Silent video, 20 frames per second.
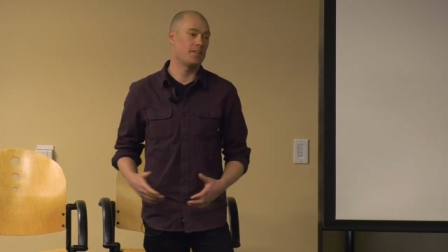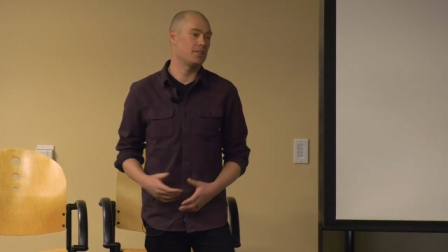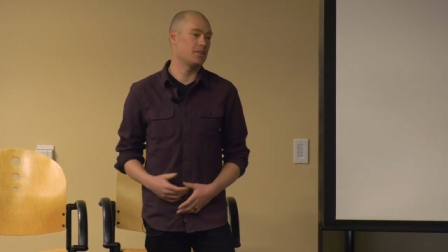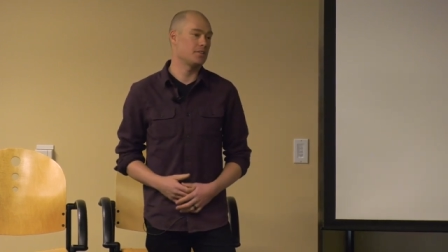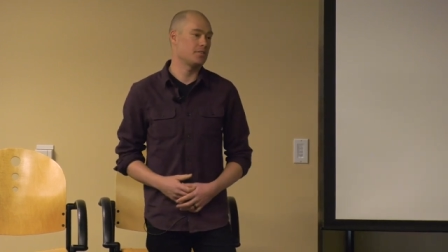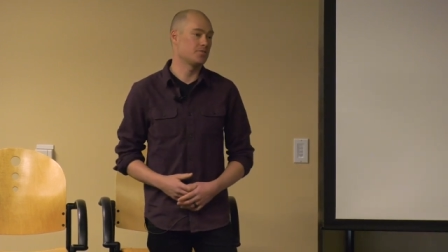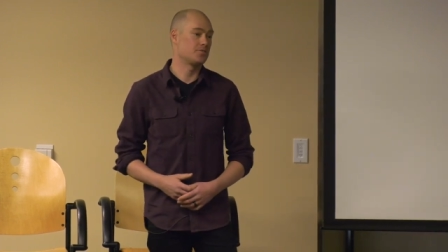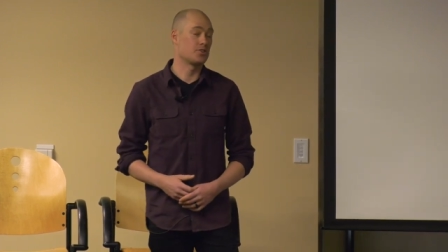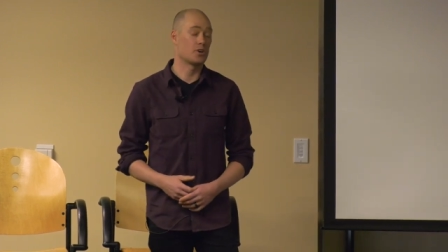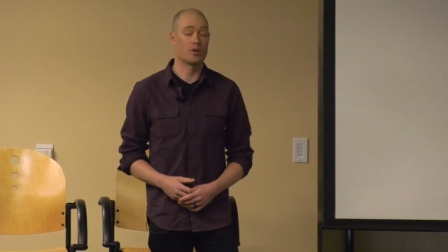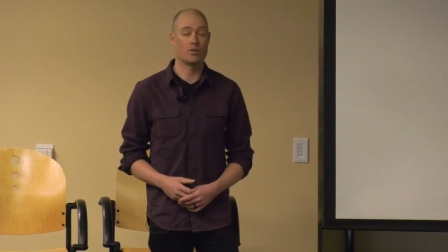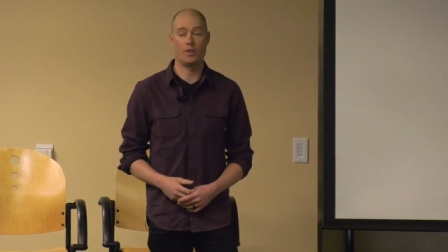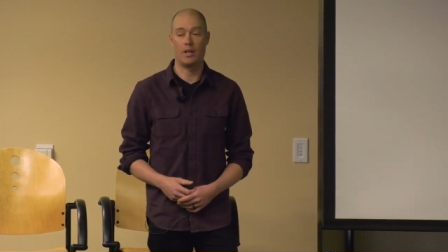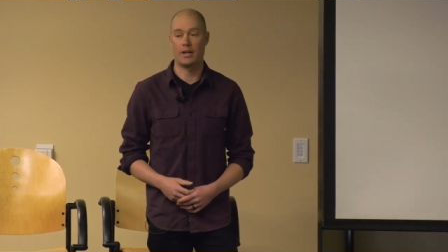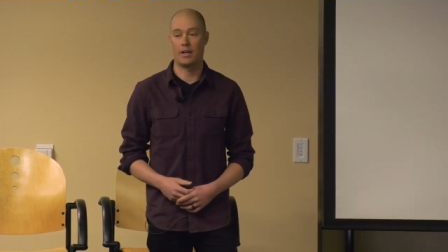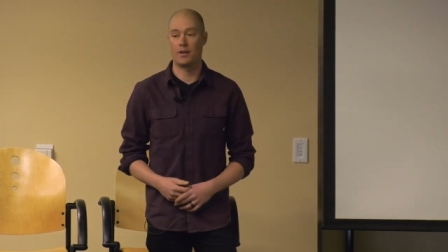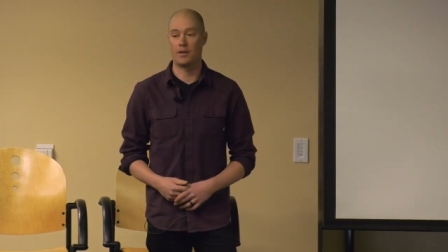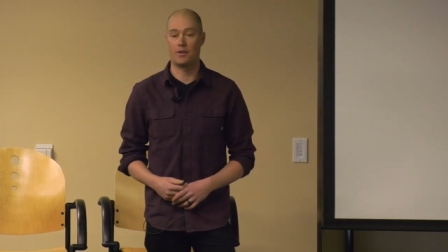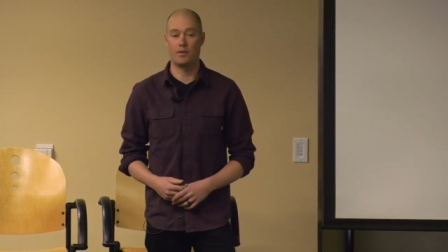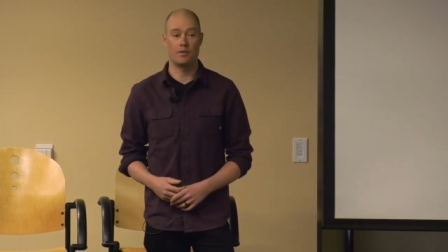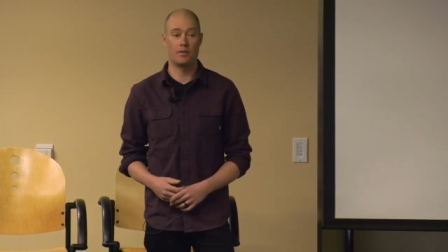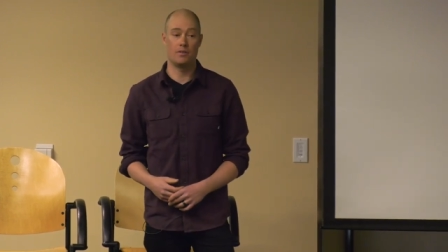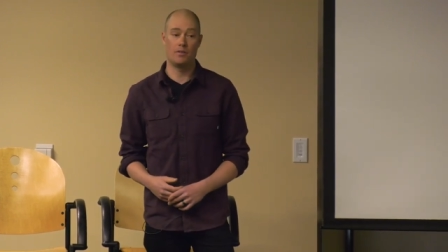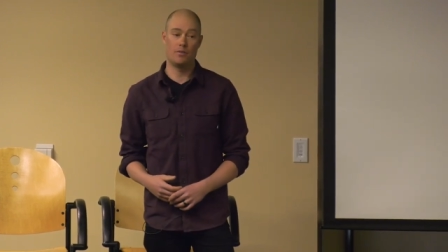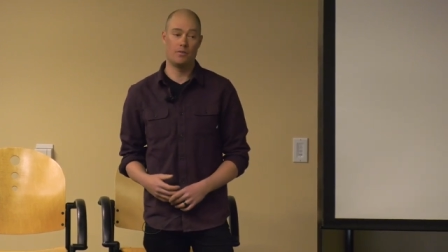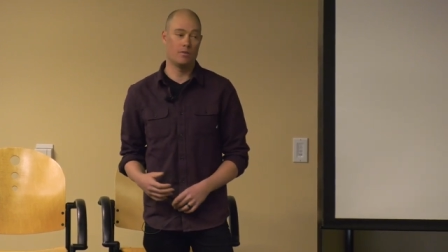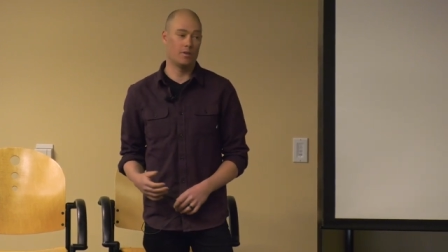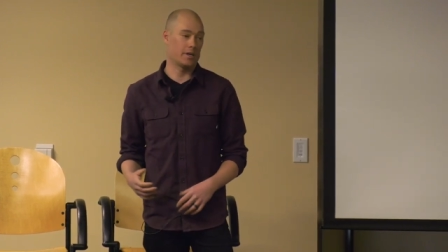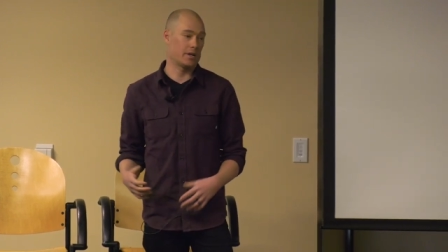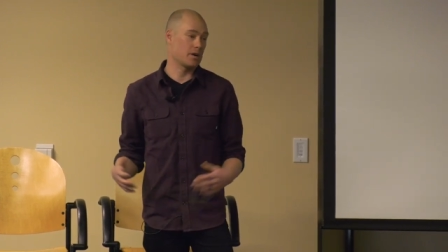in the dirt like a
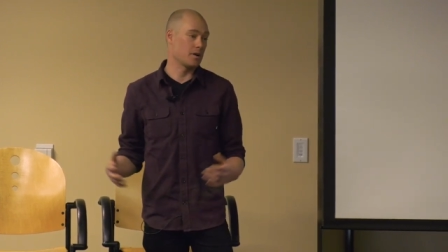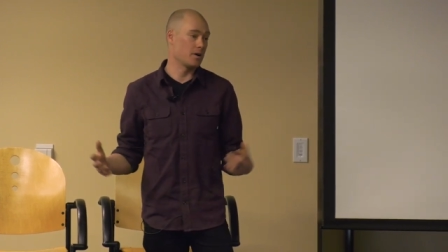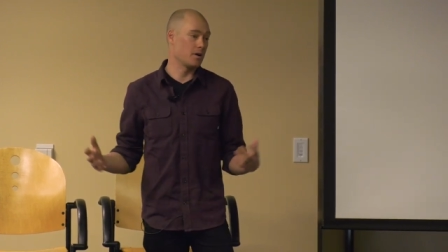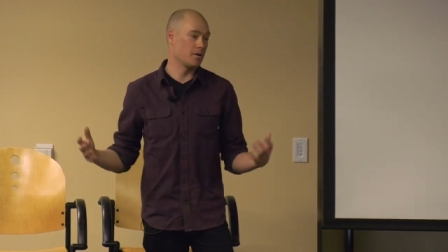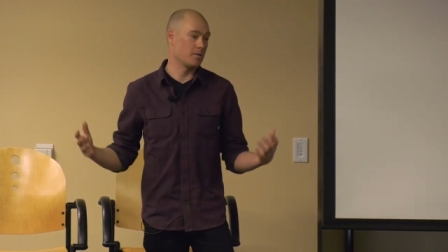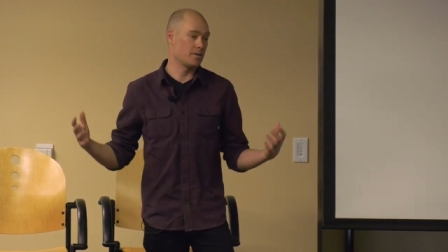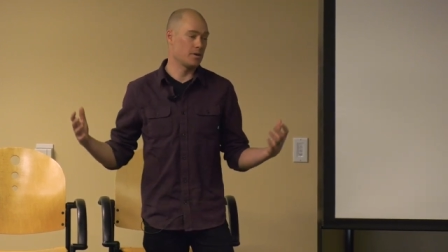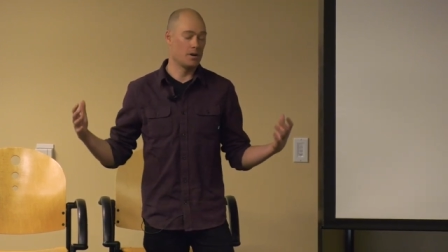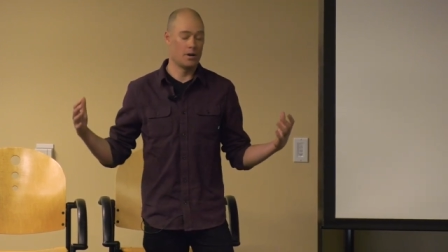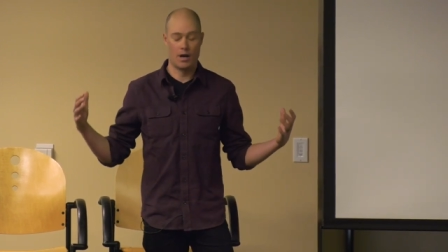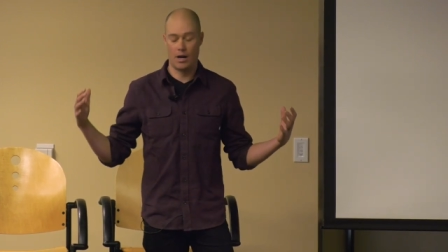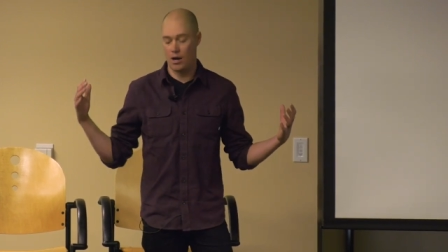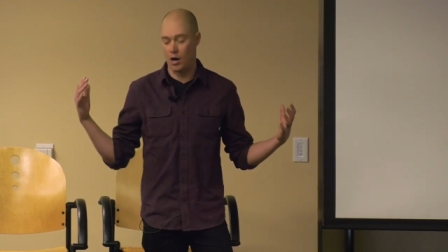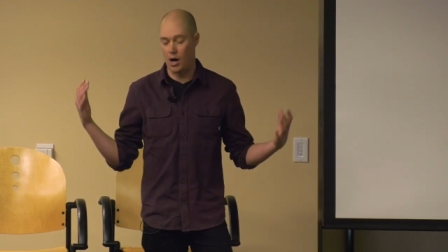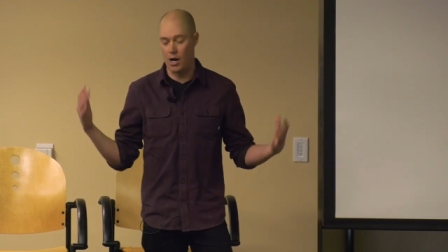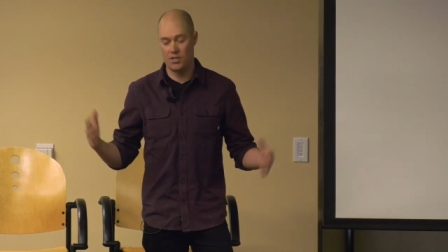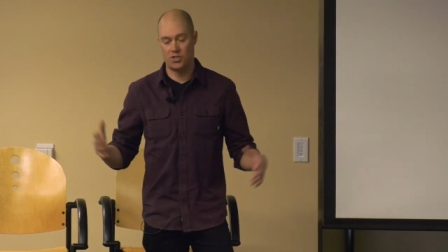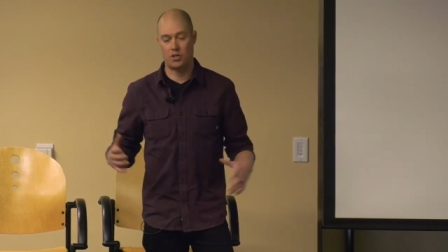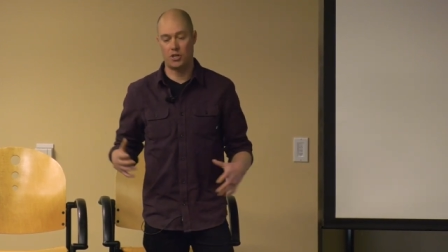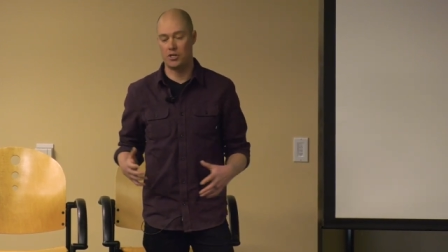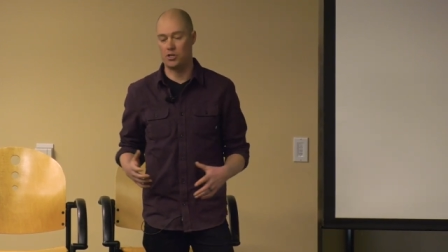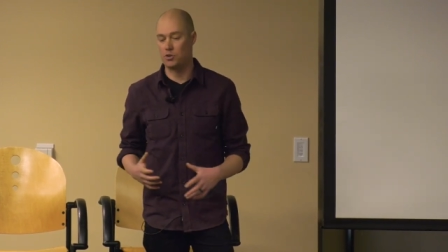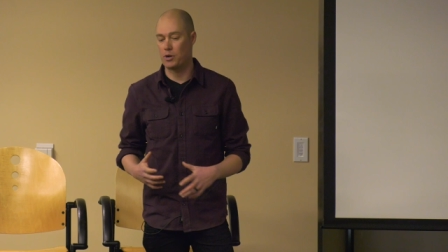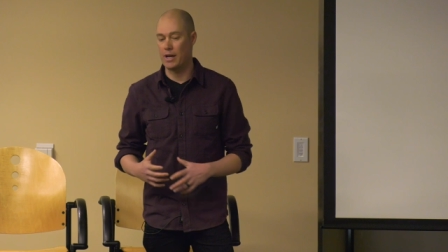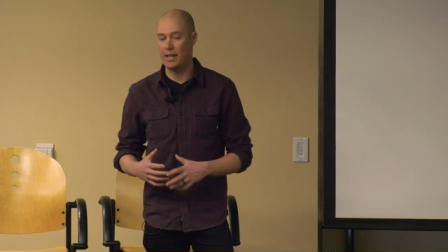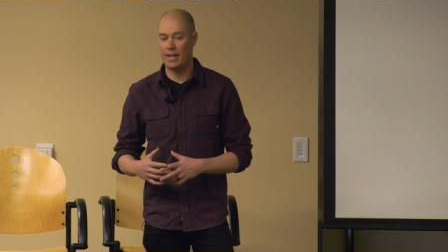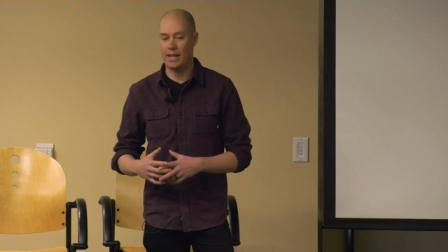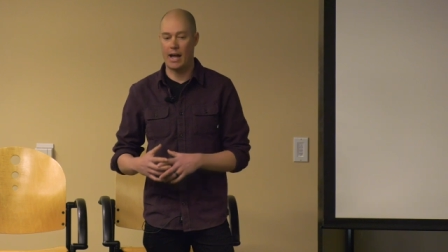like a ostrich, right?